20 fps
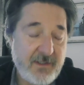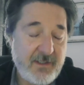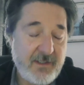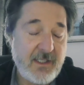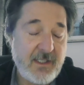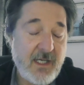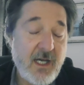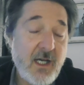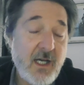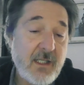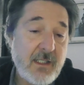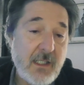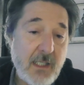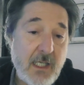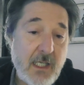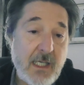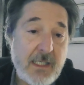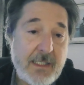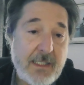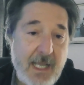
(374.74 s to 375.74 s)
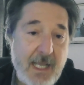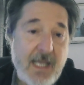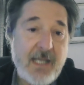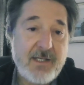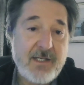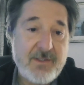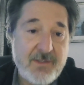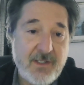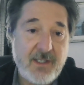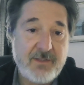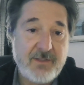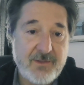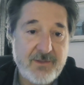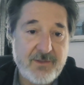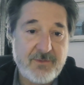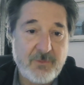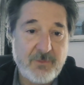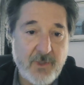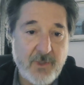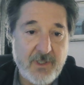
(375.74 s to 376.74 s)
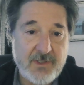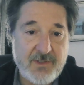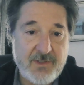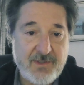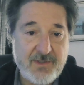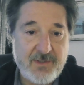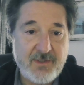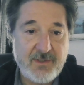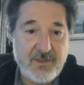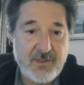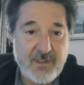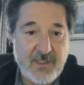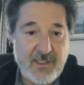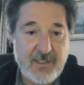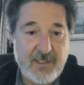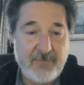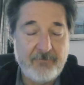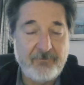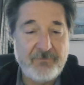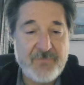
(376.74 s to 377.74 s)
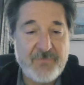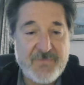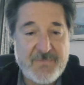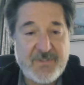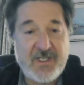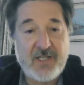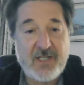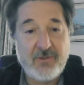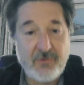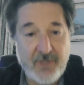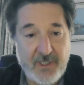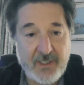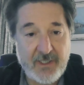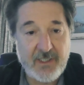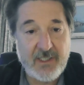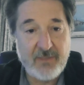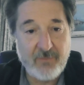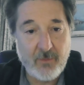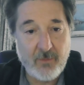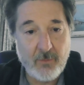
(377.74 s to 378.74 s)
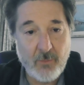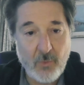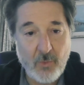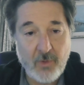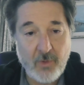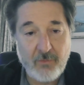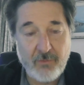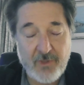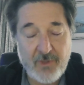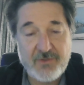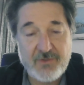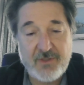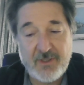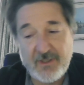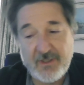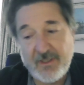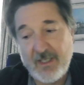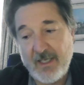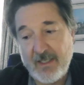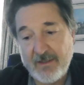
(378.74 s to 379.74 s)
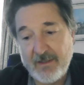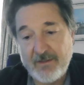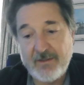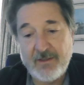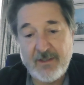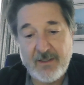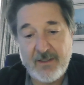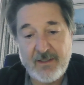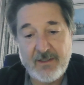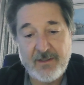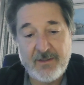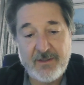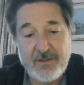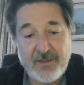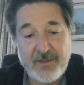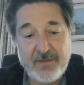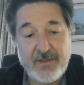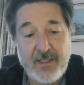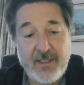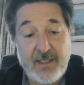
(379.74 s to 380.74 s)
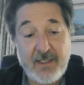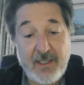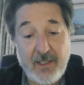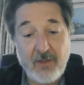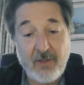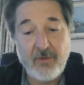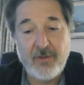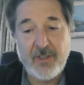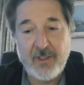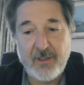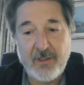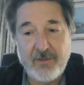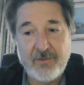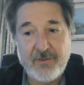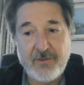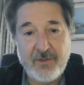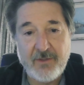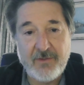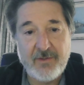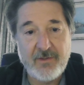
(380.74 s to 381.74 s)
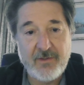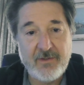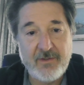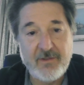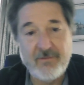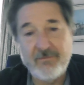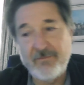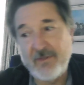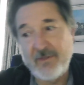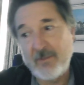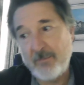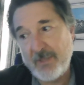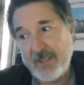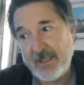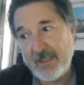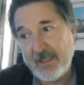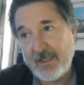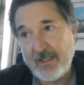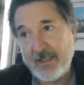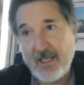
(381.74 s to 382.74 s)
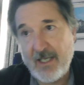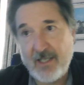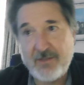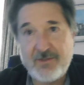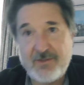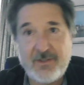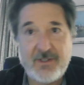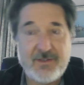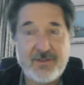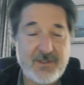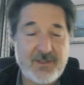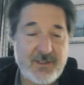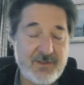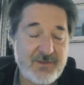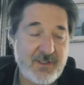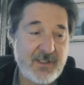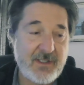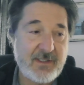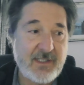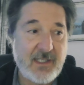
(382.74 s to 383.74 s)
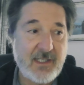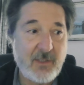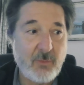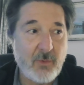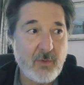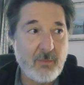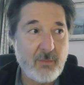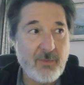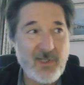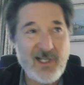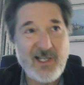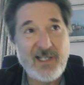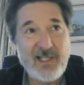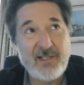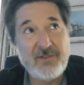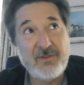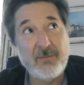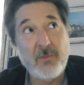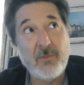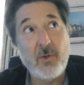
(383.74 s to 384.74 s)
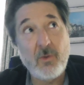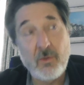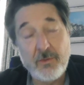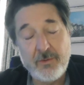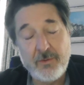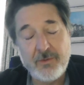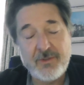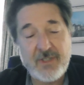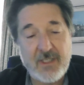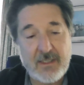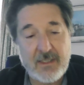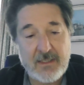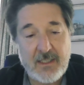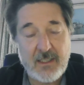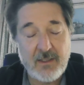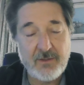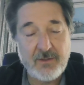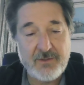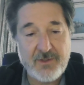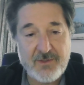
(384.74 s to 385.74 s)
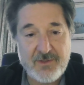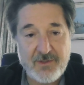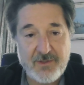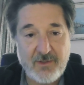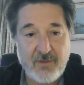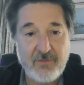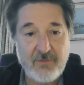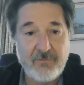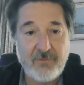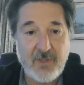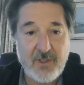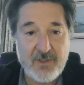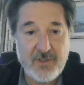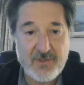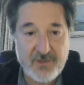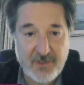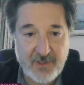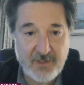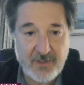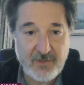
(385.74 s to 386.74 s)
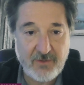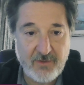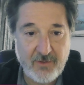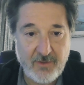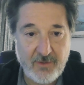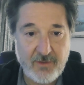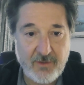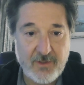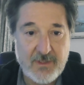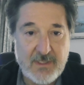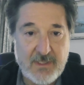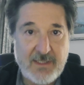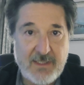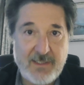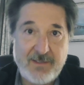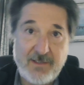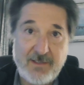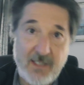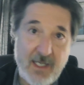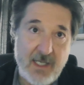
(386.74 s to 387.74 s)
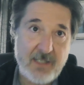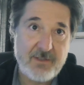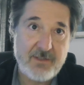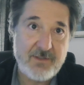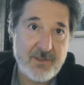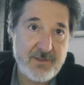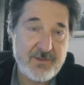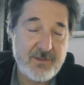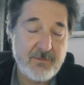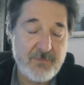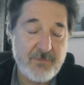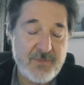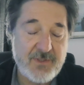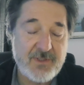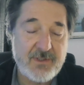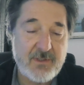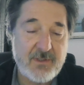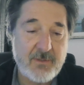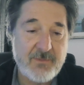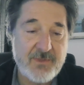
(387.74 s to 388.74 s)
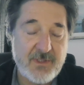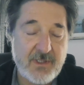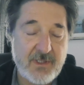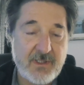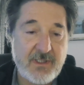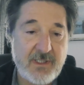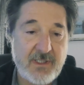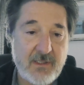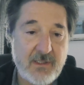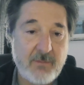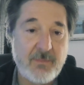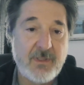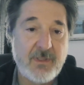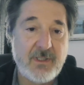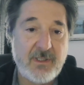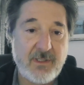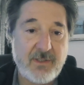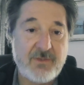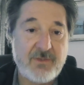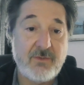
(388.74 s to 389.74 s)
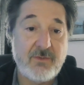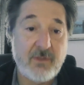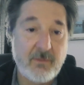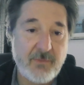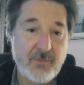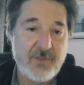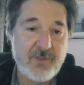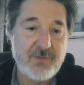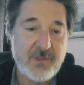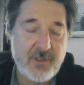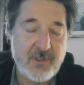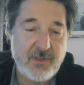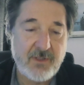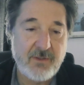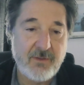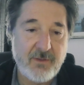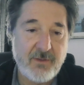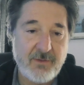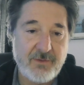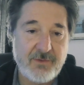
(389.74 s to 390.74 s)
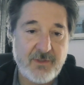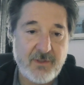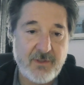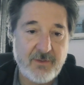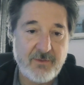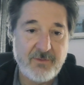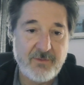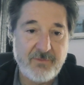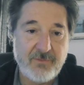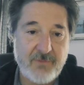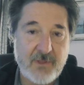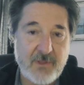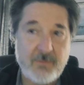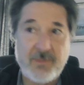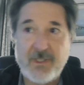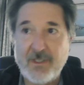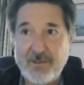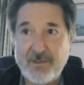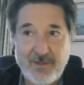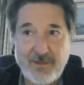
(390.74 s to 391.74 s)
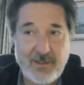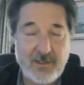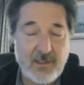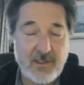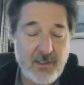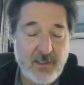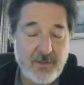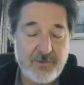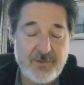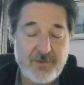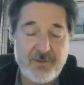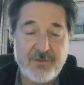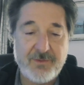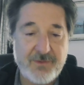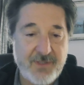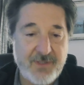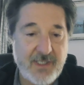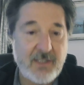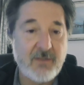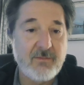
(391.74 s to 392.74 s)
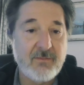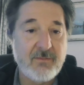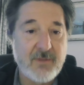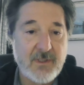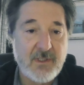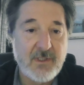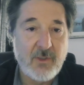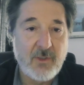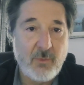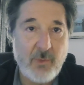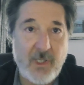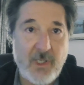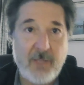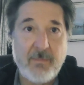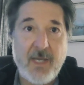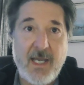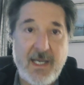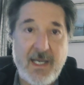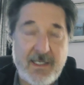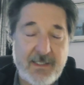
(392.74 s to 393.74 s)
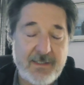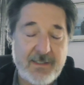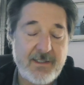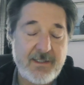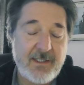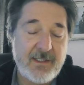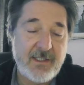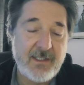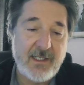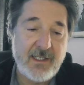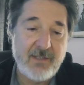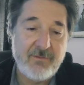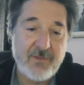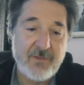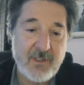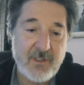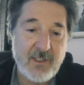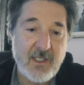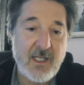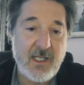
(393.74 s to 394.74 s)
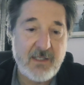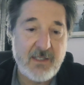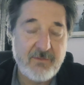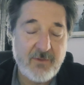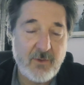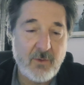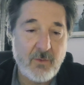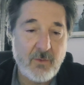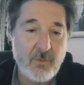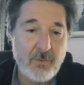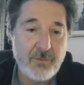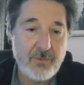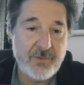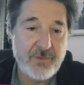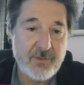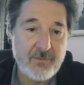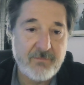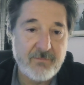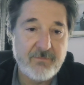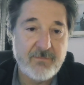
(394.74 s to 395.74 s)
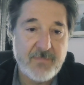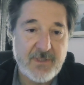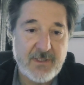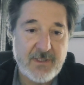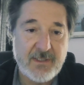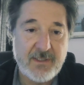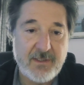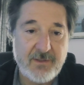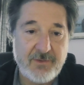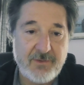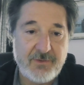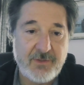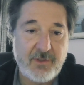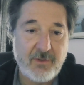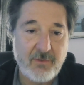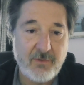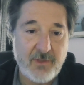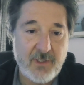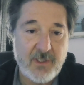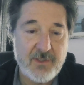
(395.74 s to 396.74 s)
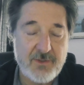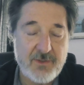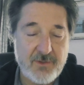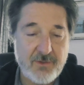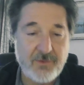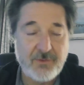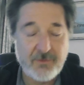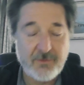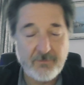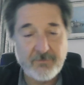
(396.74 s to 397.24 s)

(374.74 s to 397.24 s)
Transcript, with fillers: online access is what's generating even more risk in that area. You know, the VPN access, things like that. We're applying some older technologies that aren't very secure to access some systems that need to be extremely secure. So VPN technologies date way back and have a lot of holes and security issues.